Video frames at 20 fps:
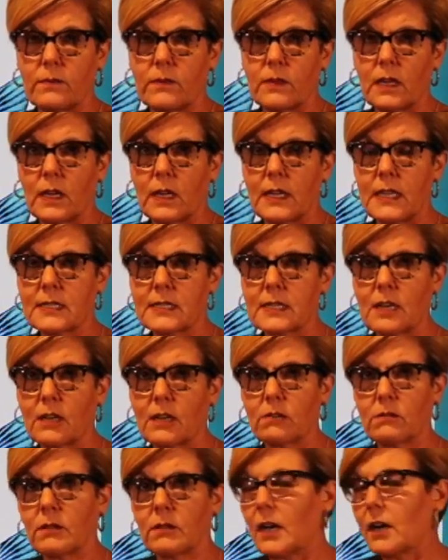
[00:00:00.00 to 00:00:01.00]
I guess,
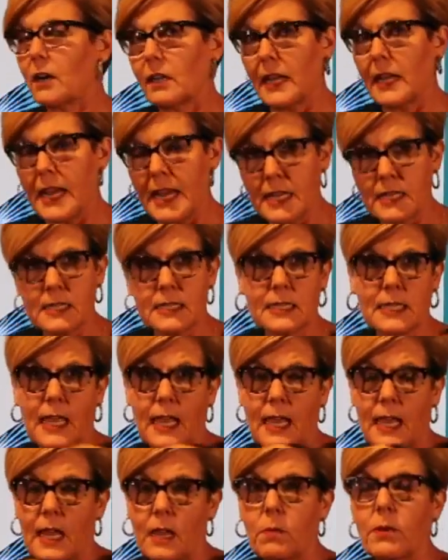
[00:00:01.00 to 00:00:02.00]
our, our
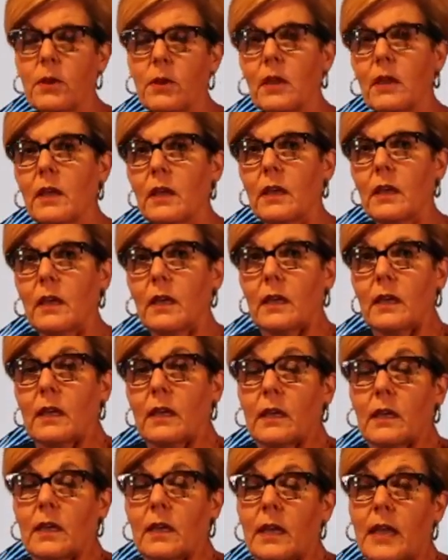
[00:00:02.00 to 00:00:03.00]
landscape.
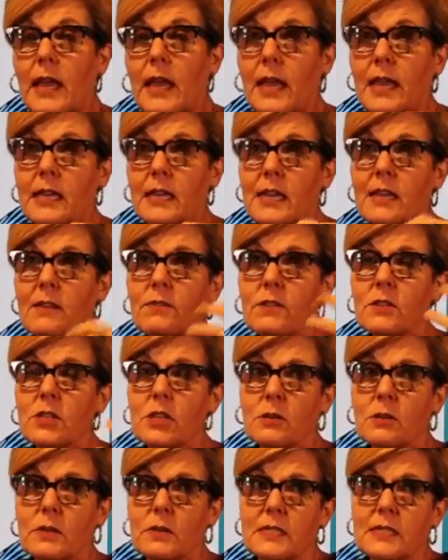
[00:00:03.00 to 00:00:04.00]
And even
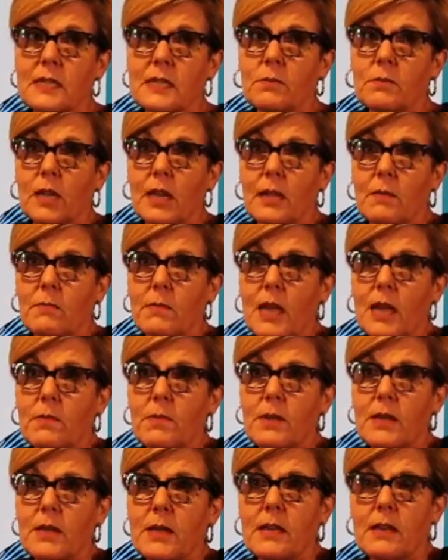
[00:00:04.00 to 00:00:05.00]
though it seemed like
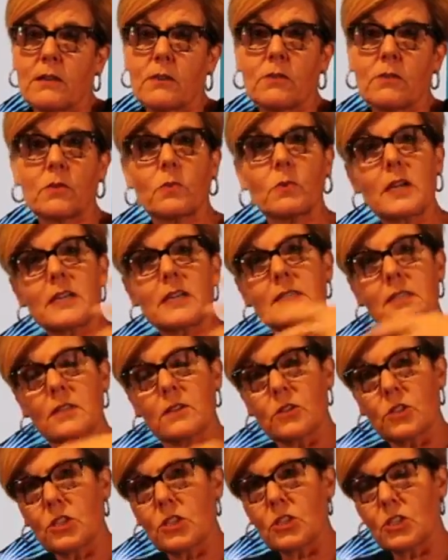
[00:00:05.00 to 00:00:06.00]
maybe the
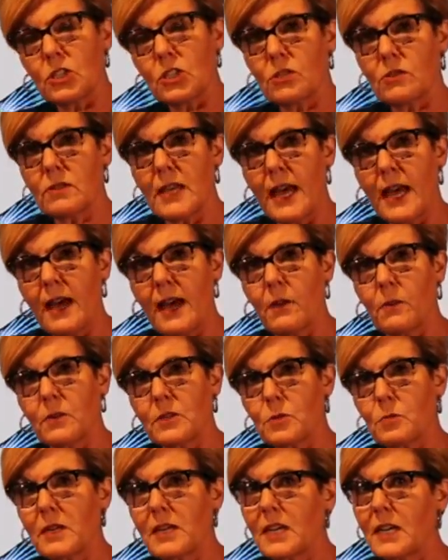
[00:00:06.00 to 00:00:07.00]
reason to do that
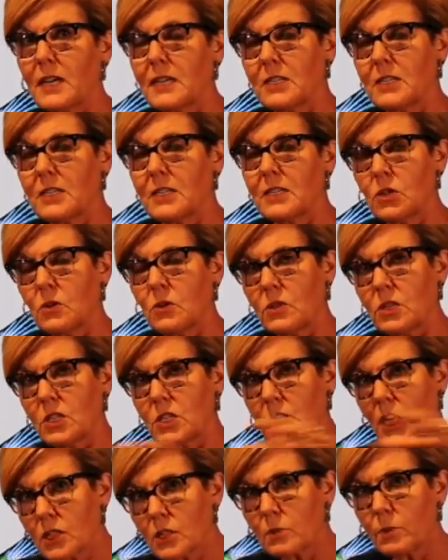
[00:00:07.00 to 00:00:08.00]
was because, you know, the
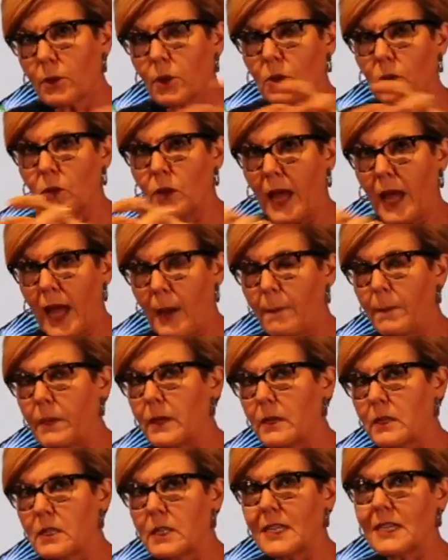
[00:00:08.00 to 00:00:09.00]
Dust Bowl
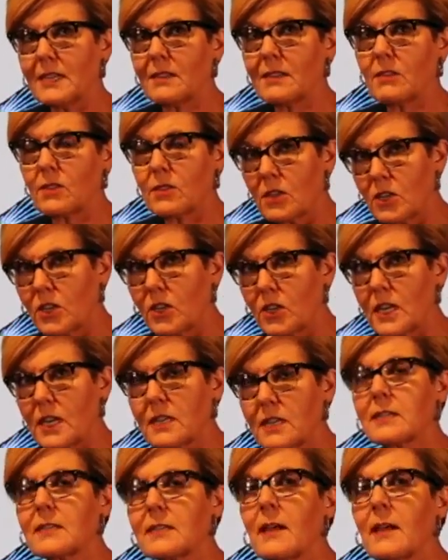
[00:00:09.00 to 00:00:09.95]
happened in the 30s.